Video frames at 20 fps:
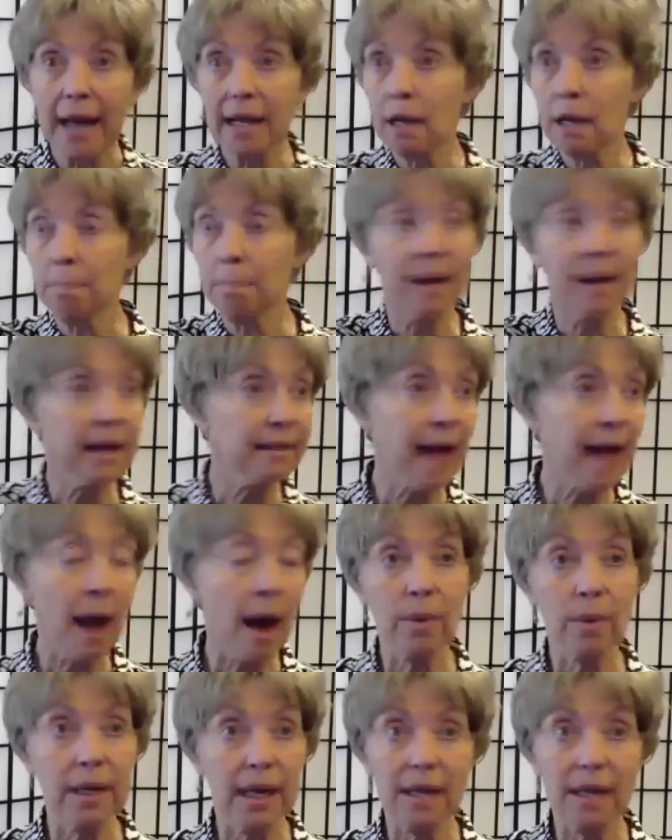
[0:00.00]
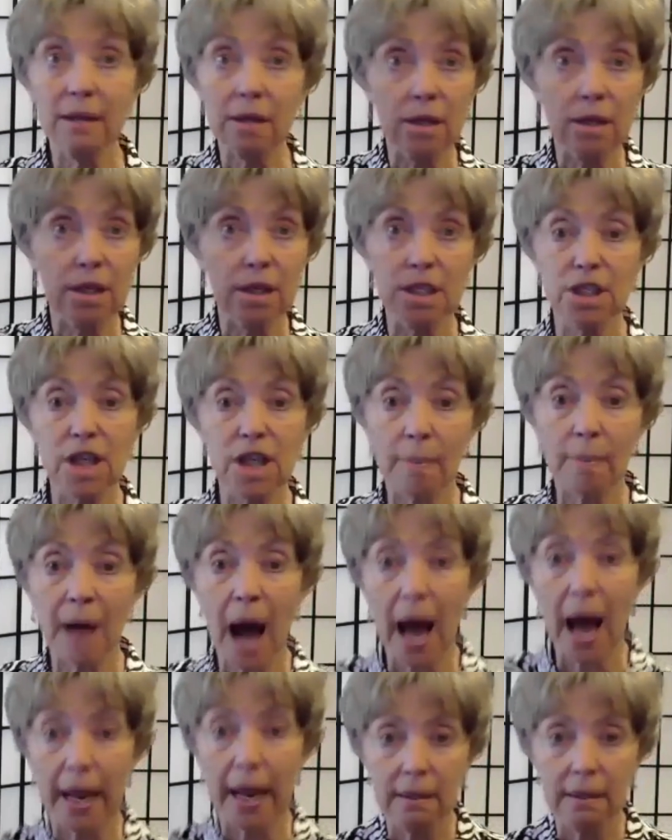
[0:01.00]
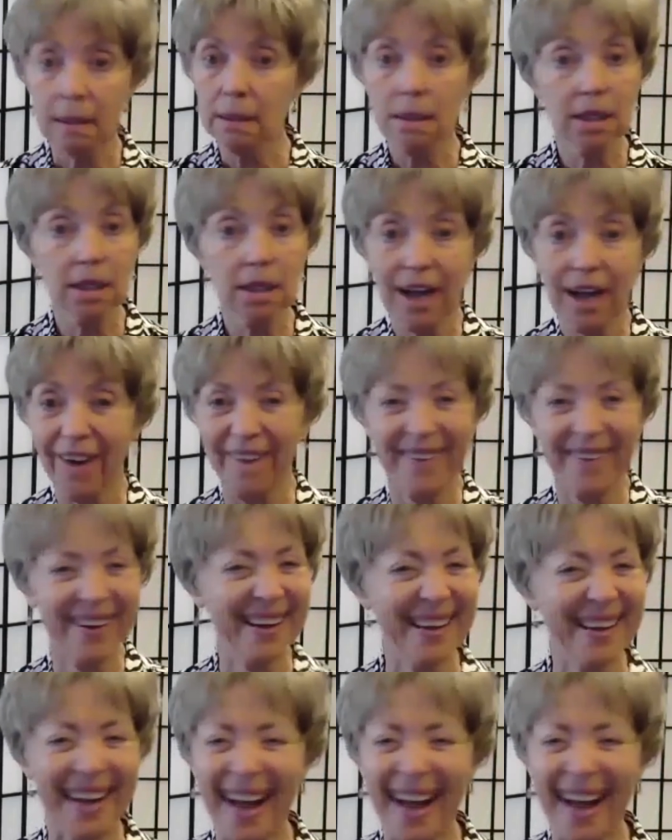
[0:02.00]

I didn't pick that one either. Good job, God. You know?